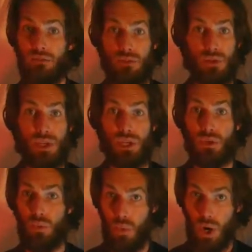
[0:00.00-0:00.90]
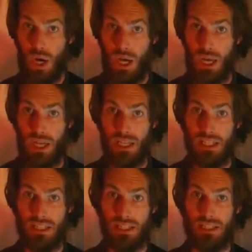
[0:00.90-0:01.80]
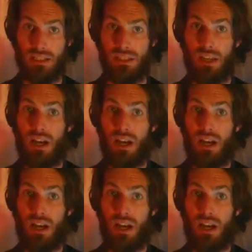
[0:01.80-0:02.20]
3, 1.